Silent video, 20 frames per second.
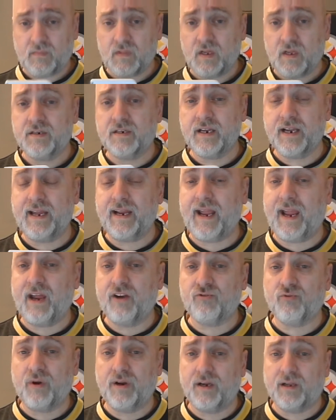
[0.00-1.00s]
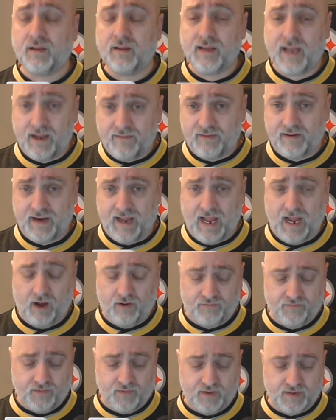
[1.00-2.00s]
to get Android 11
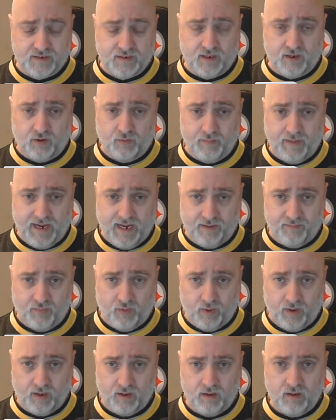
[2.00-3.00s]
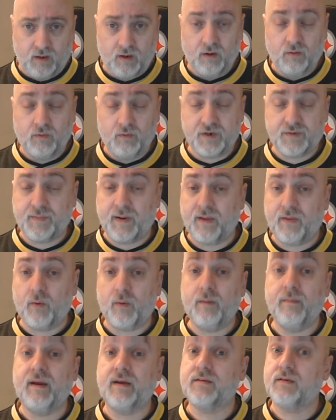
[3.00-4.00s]
out for this little bad boy, which, by the
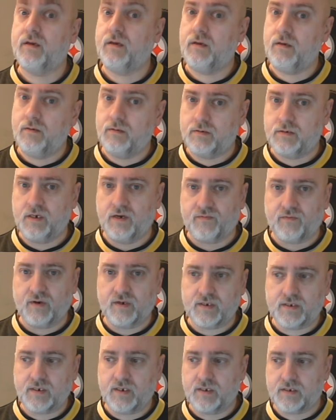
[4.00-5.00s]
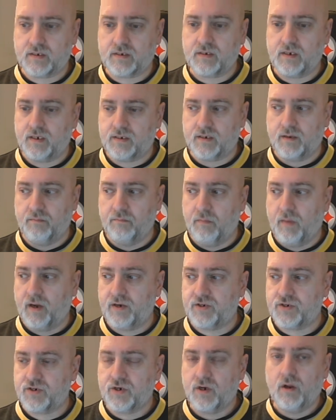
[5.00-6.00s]
way, makes a huge difference. It's a
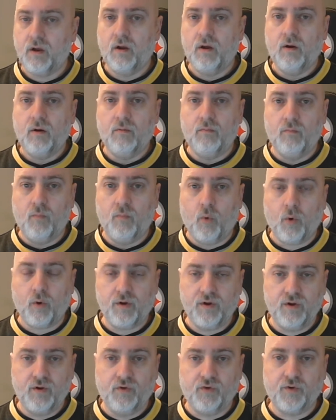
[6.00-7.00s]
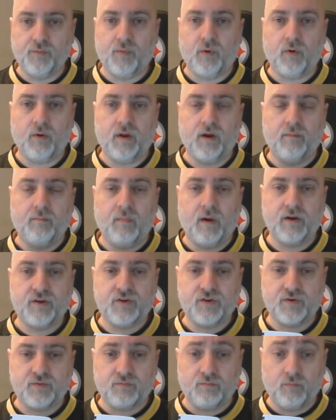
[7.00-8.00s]
much more usable and a
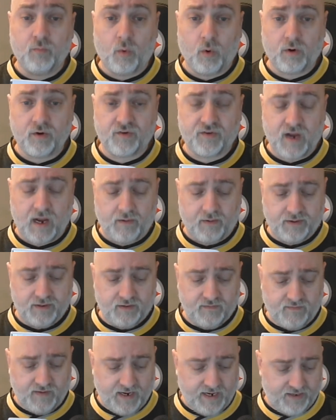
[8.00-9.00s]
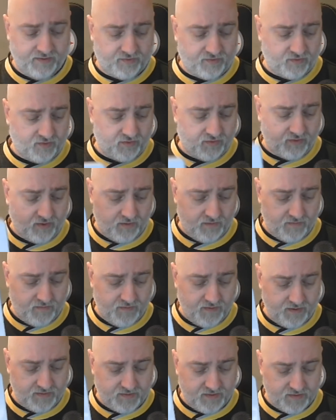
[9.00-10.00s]
much more solid device. So
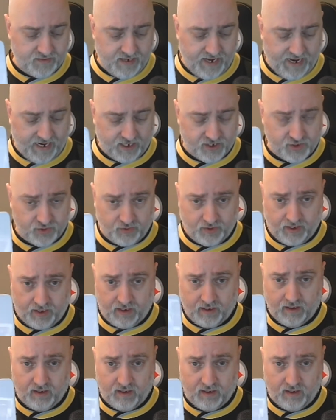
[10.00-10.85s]
this is actually